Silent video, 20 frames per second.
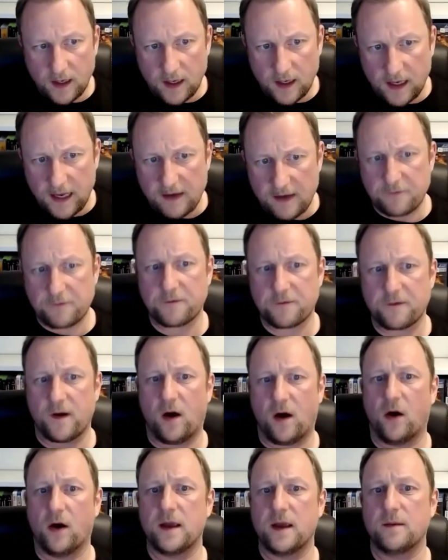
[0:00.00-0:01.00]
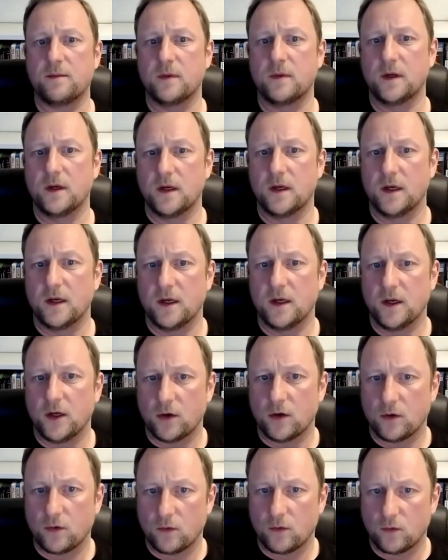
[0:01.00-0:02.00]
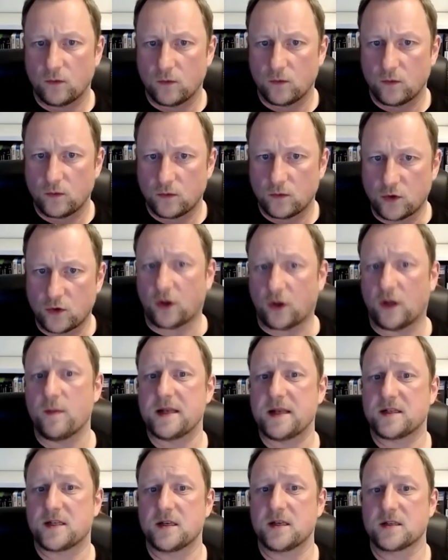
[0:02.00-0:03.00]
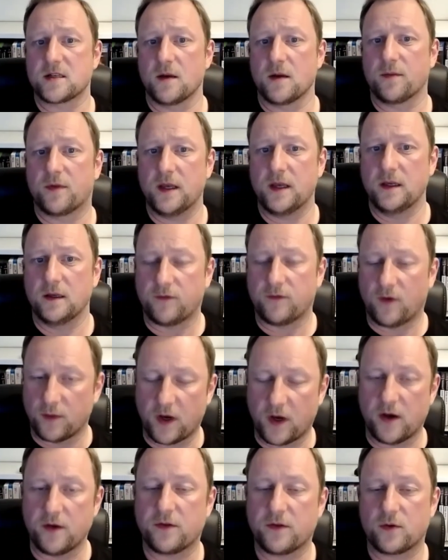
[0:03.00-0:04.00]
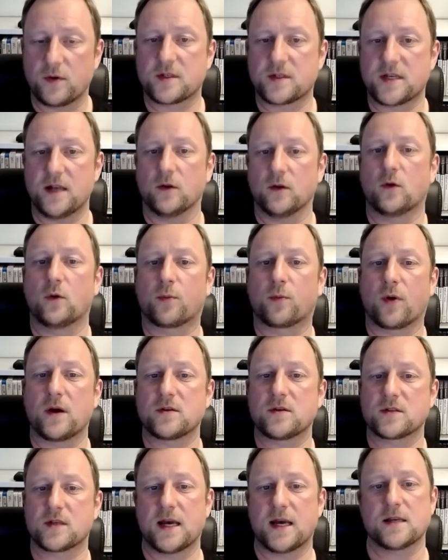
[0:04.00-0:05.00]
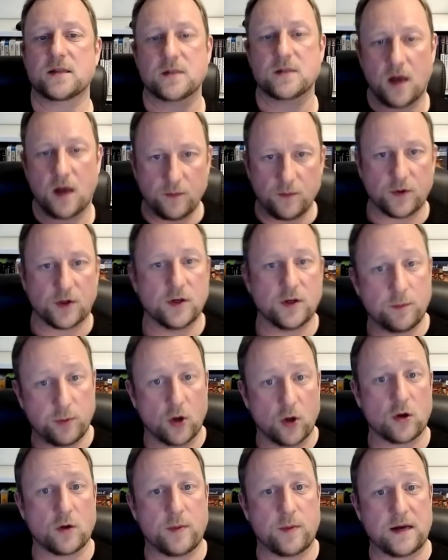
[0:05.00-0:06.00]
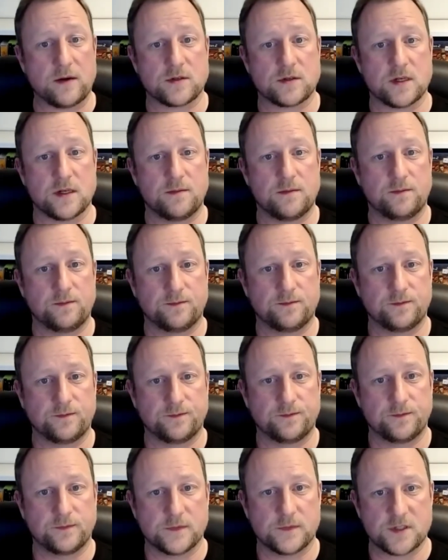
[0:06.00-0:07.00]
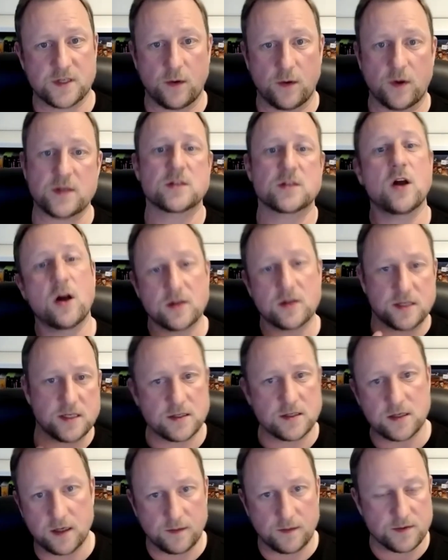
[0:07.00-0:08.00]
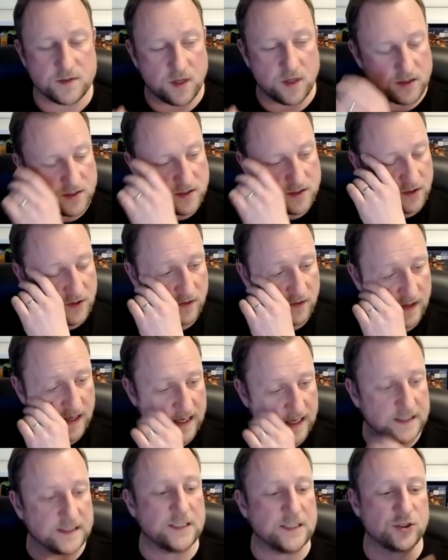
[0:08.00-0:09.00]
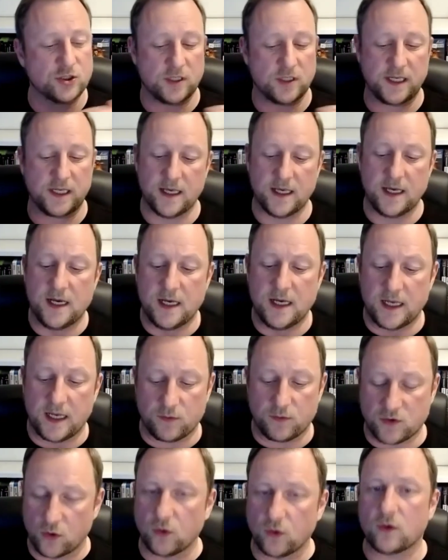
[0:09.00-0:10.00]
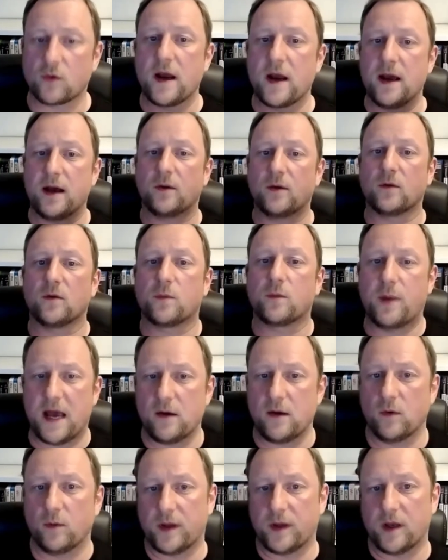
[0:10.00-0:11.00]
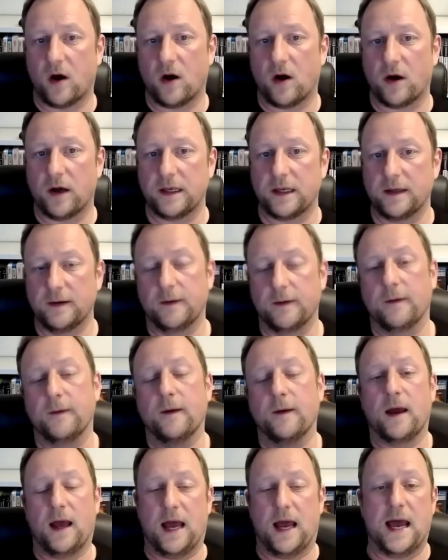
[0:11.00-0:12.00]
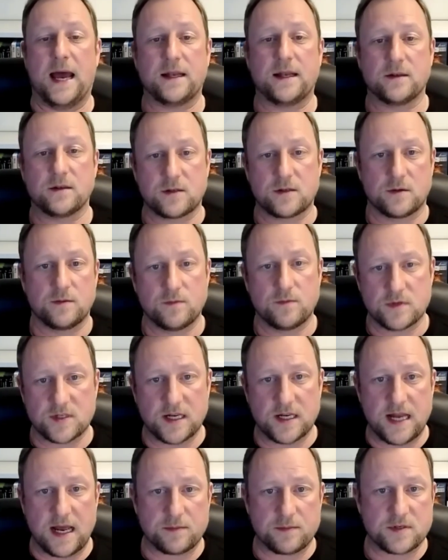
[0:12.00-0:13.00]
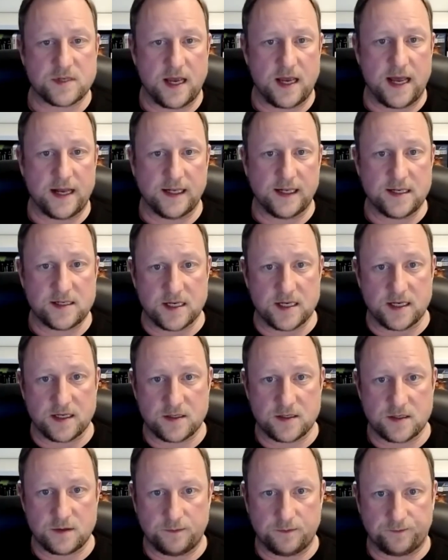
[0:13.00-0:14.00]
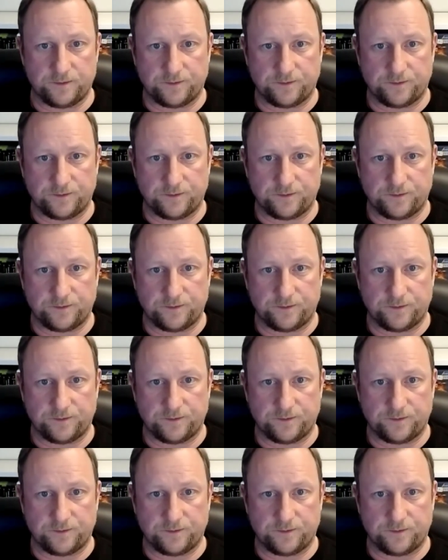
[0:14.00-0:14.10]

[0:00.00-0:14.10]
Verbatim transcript: if I'm documenting something, if I'm going through a technical process, I'm going to blog about it. So I started to started to do that, and initially it was all around Power BI and Synapse Analytics.